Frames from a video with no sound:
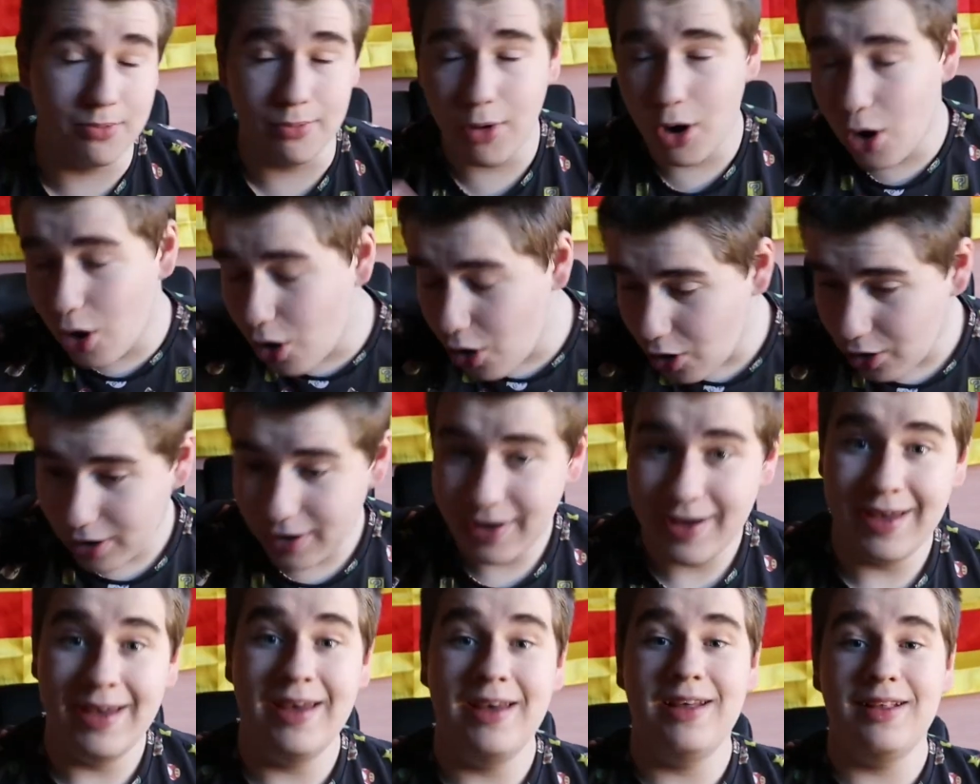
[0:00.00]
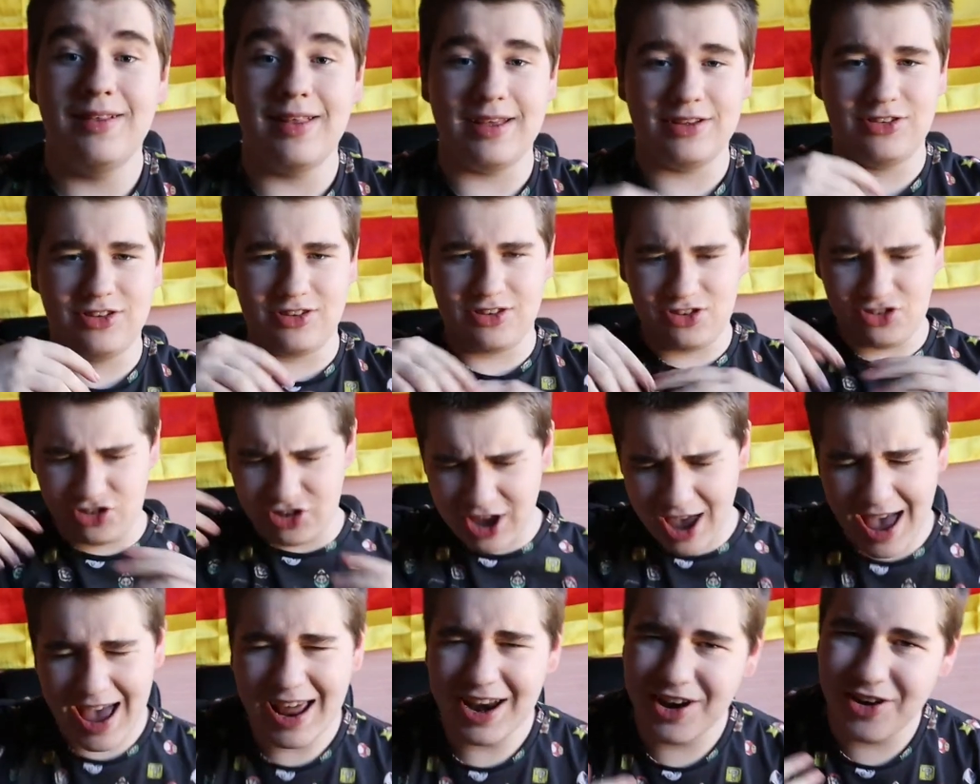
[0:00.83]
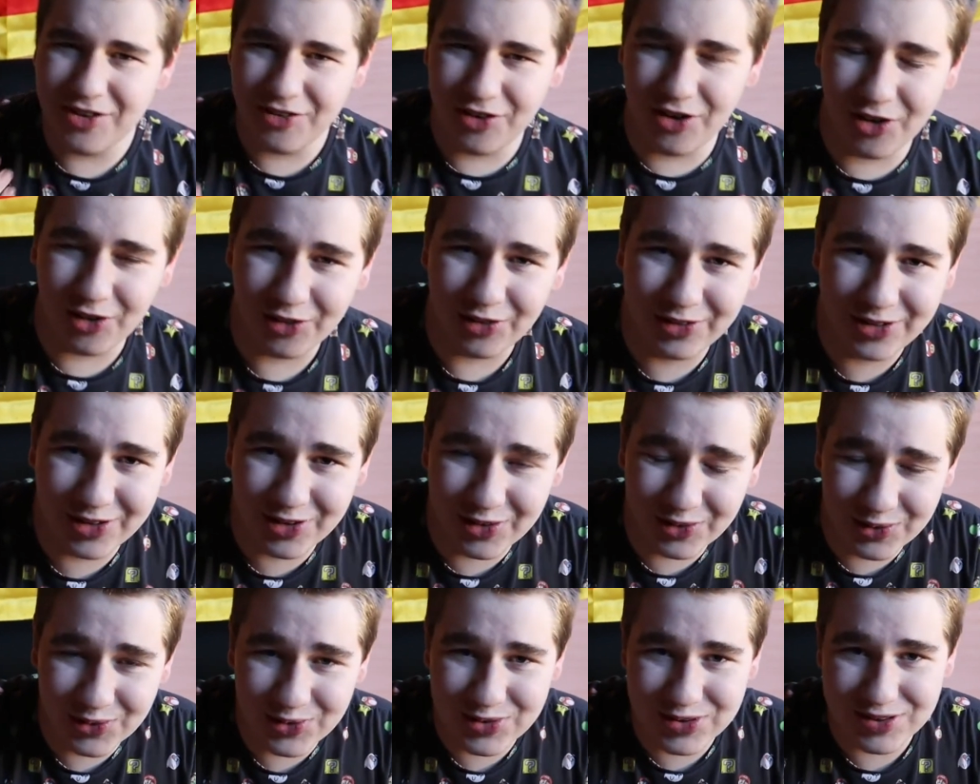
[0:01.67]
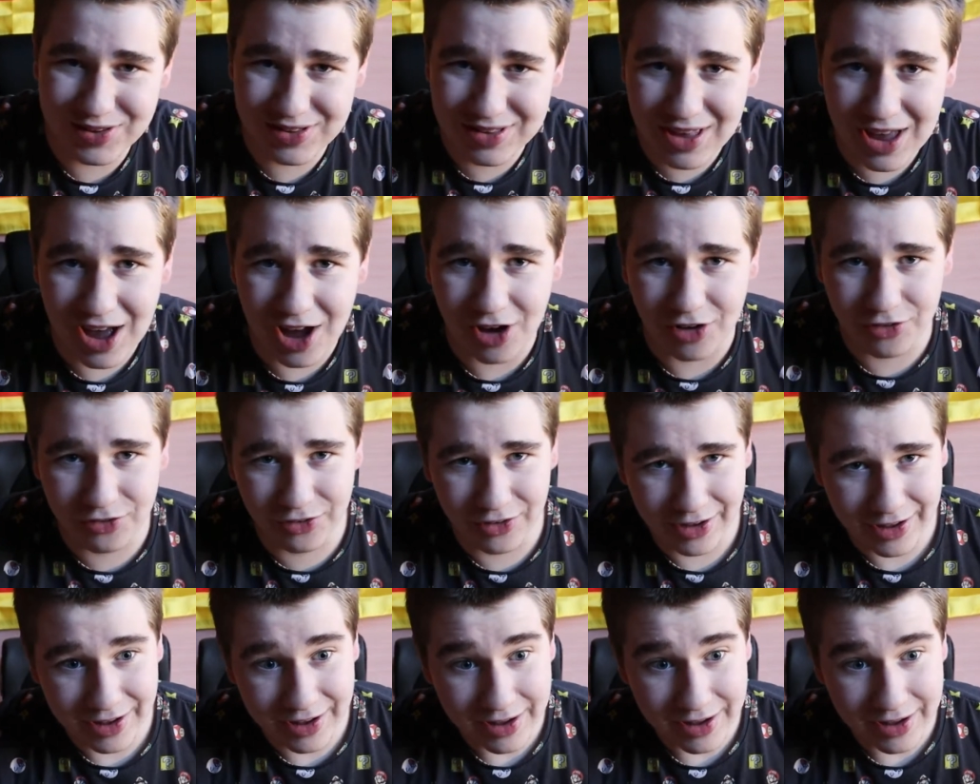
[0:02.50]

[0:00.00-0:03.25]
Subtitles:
more, like, just general cool stuff,